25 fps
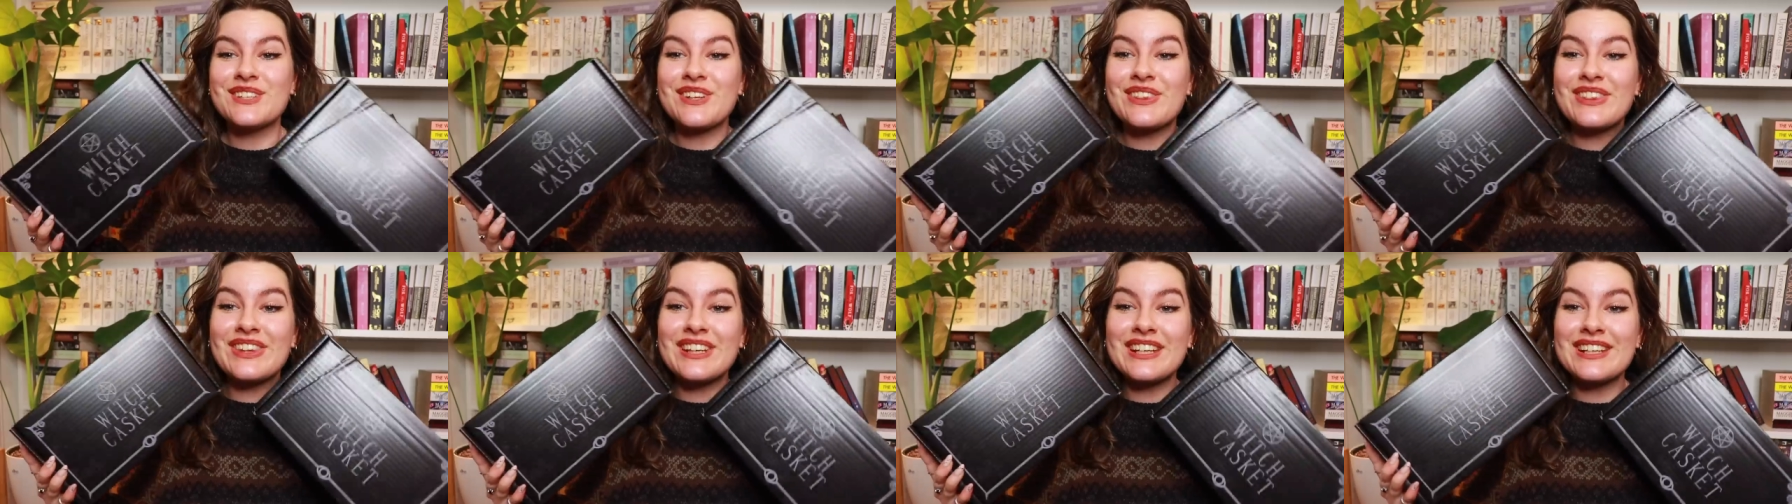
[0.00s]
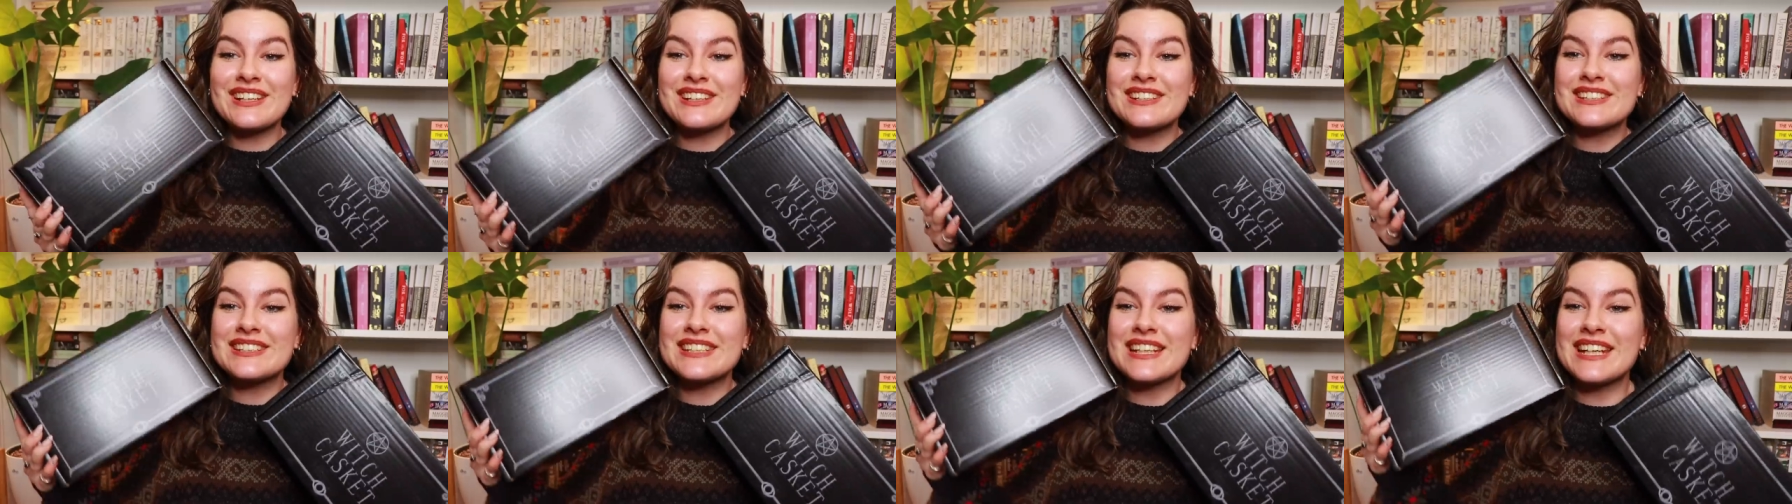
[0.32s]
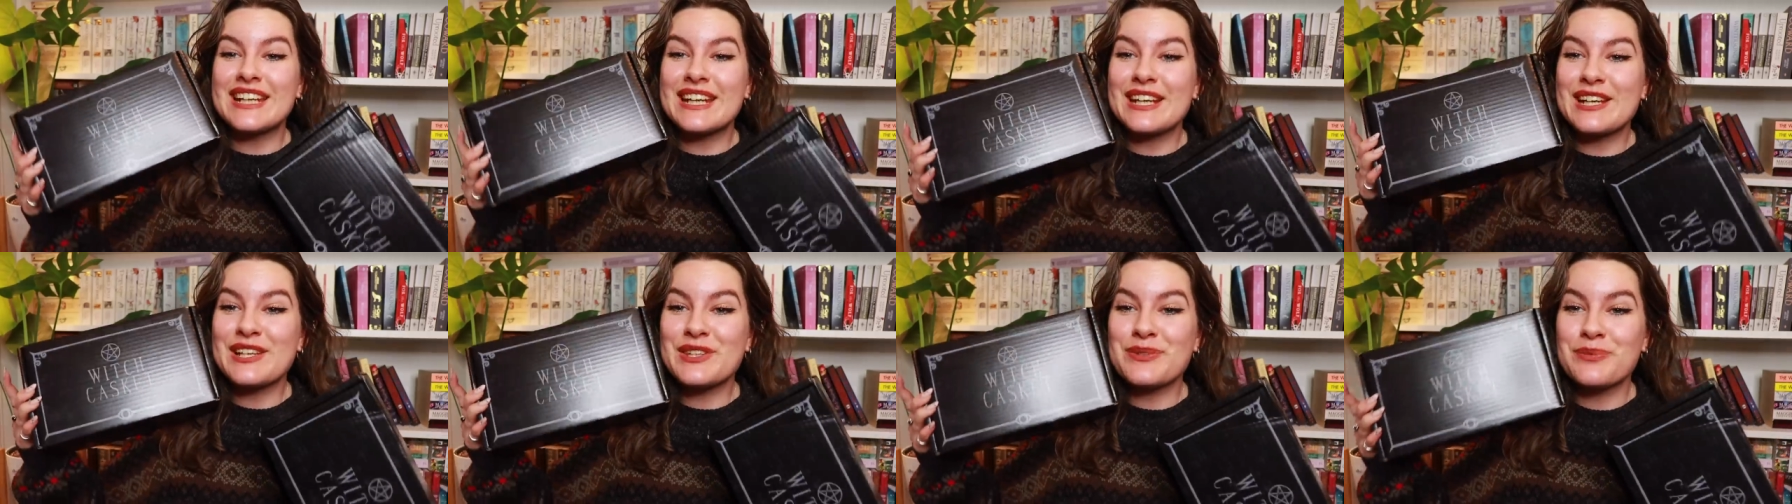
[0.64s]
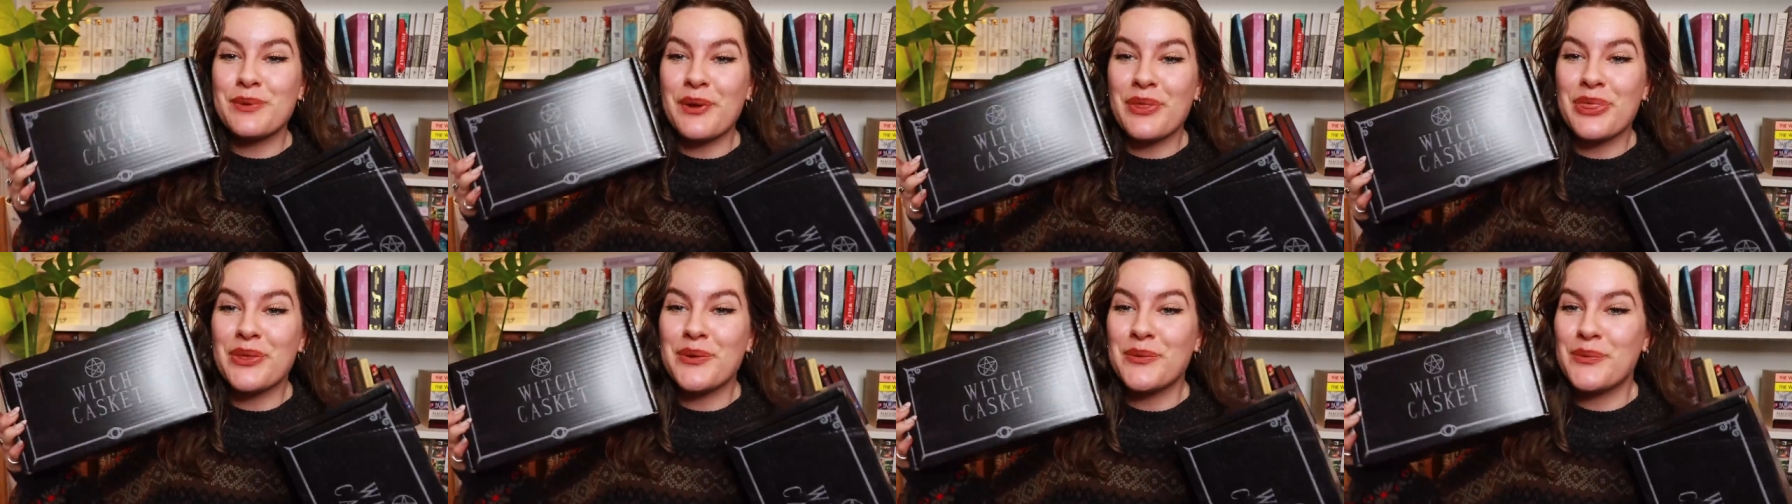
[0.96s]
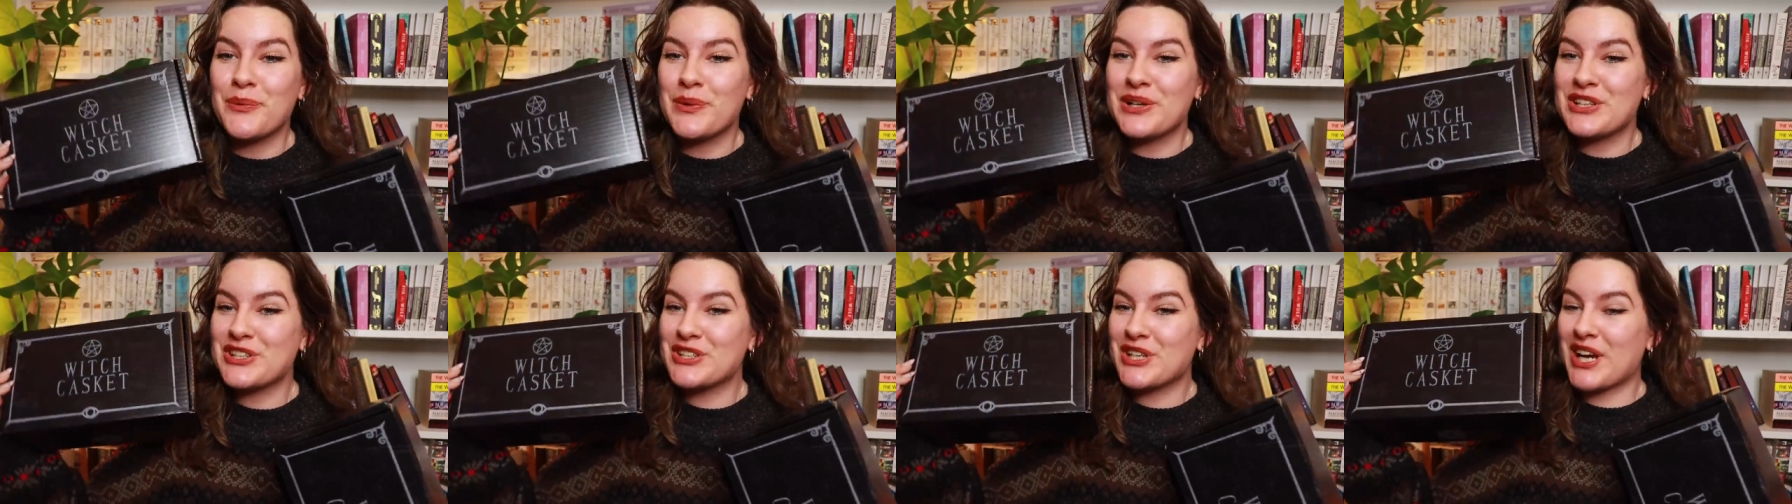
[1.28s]
this is what the
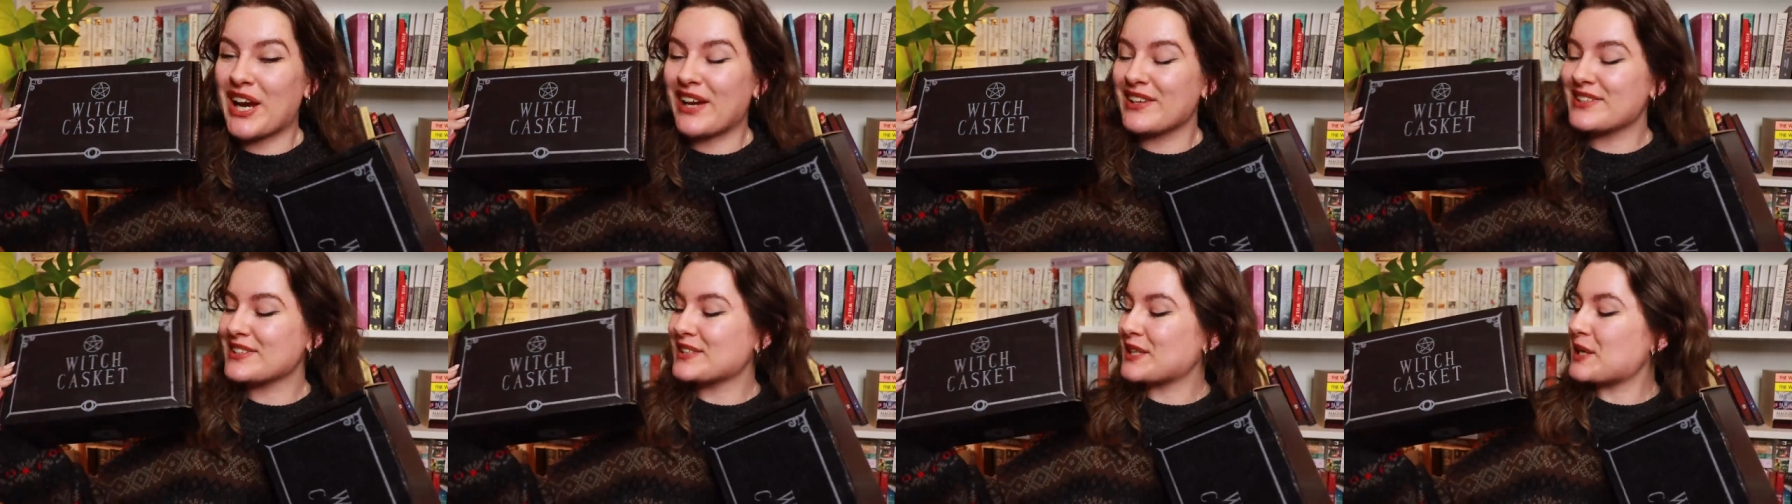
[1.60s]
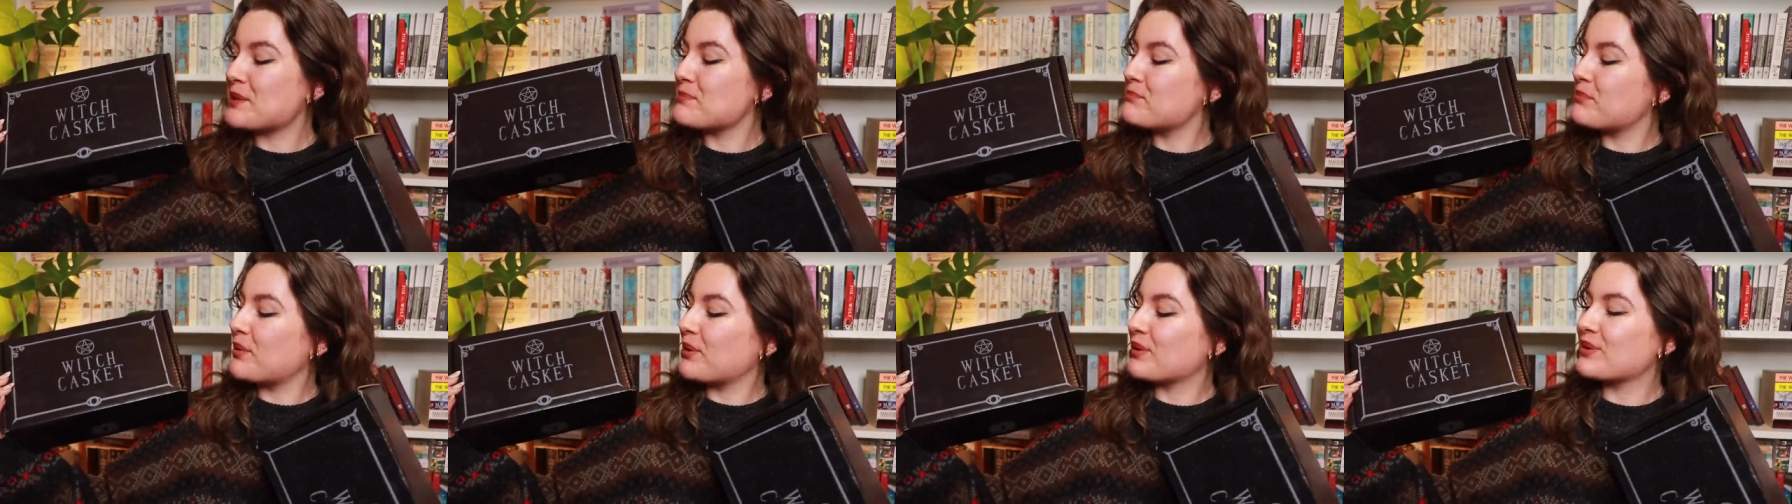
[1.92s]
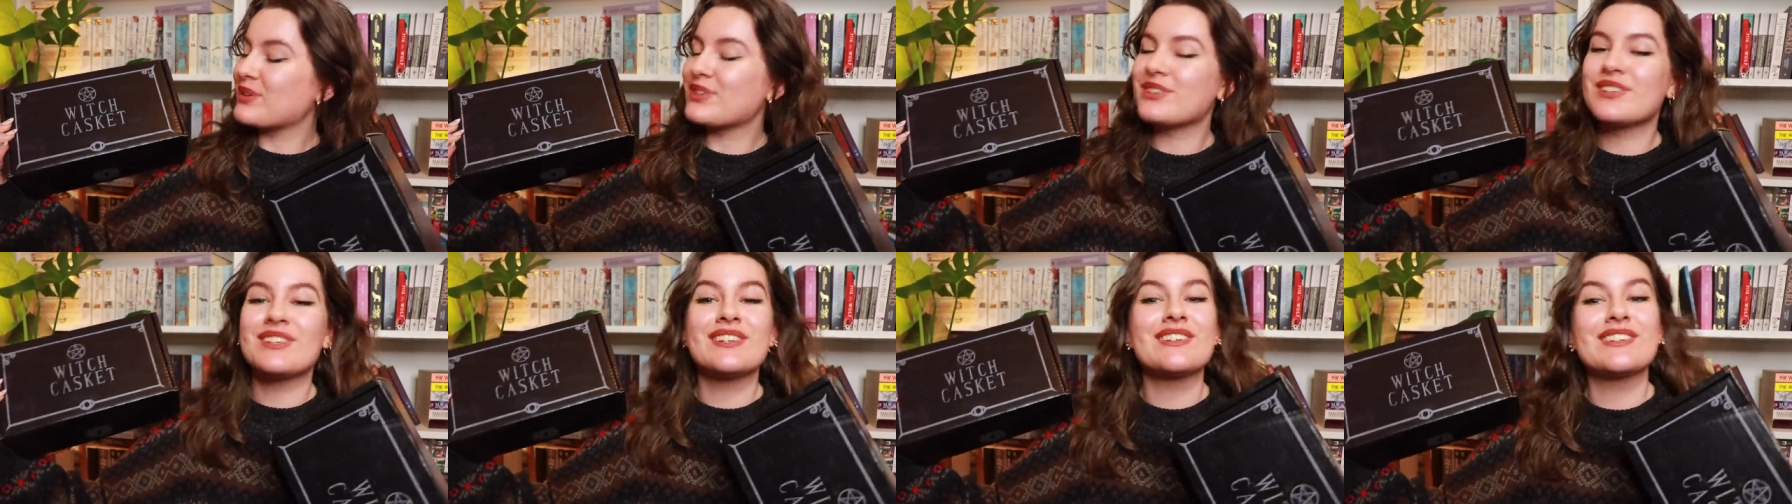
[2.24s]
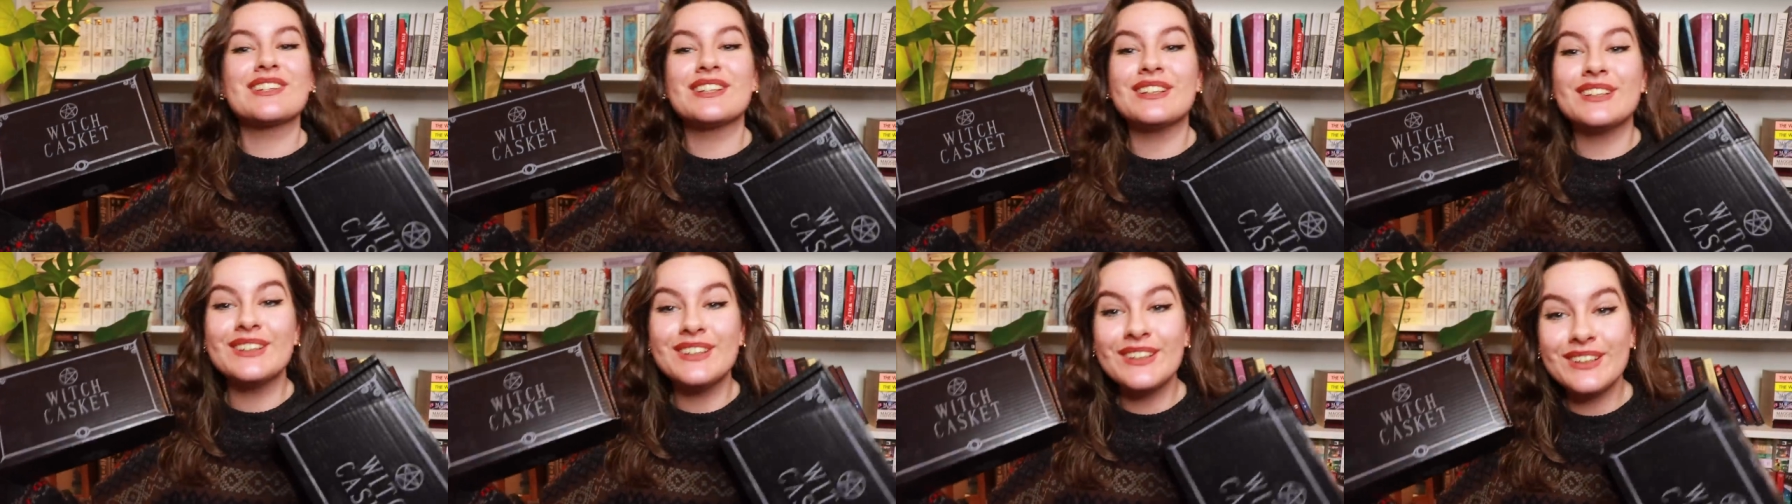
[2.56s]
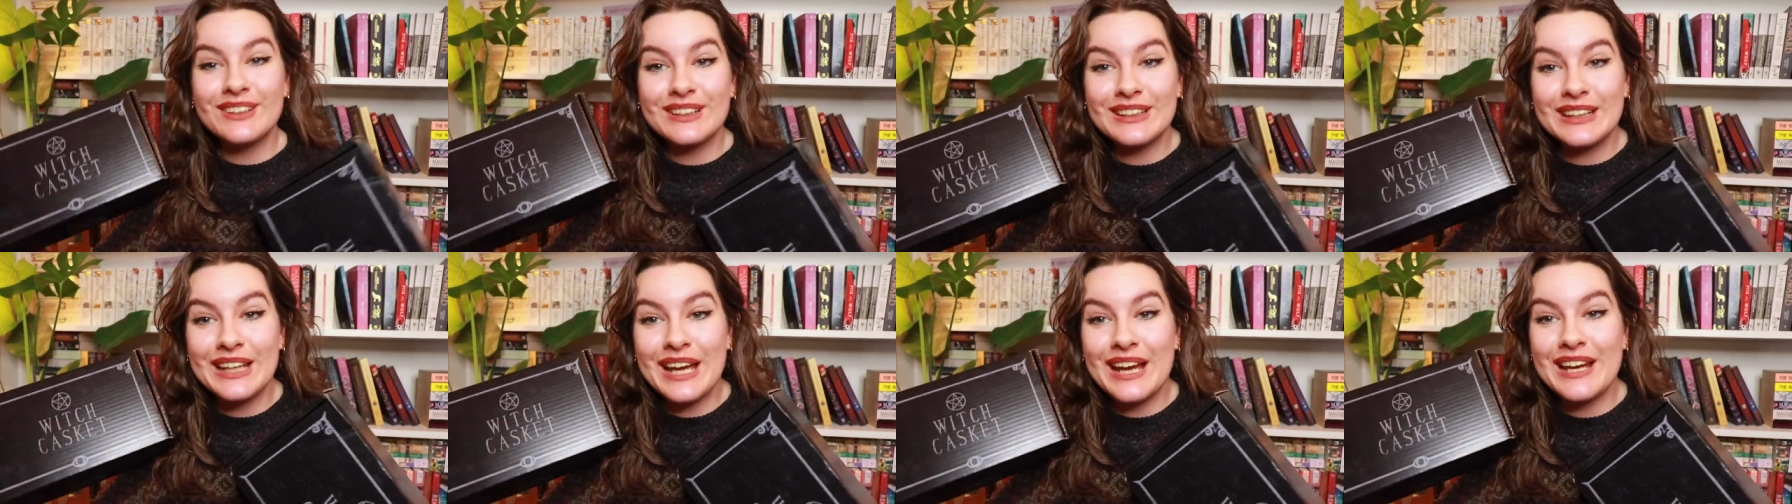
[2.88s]
Witch Casket boxes
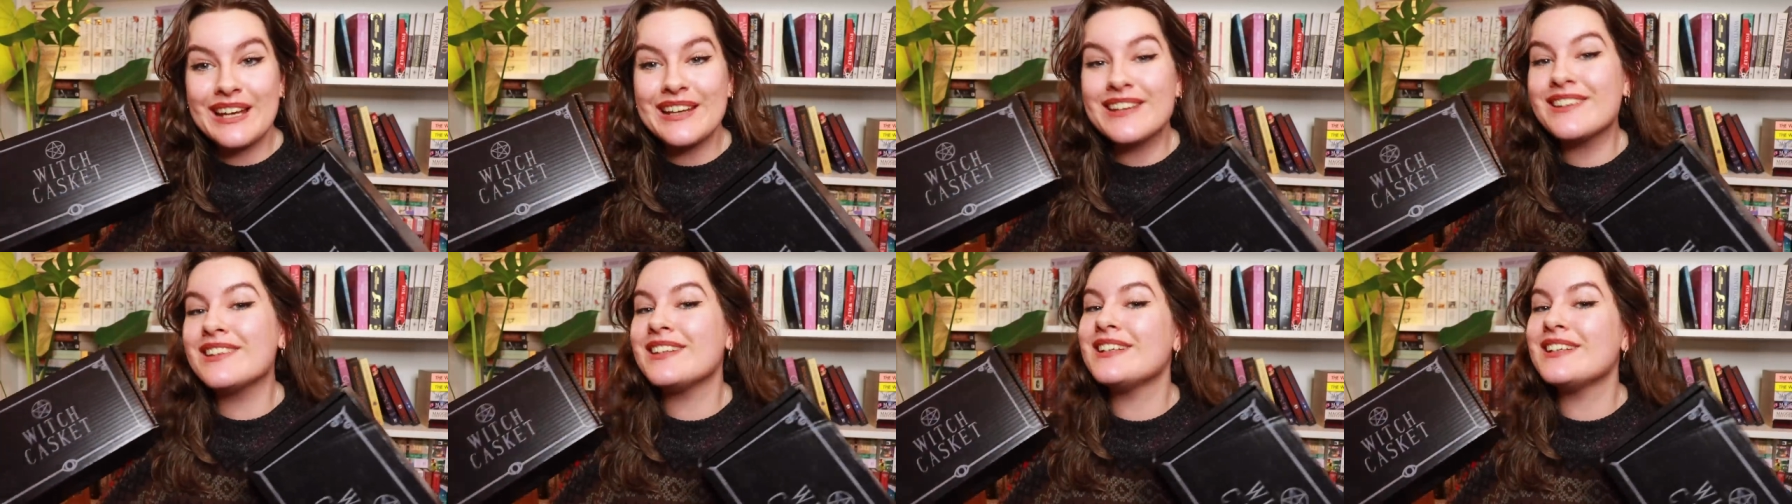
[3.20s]
look like.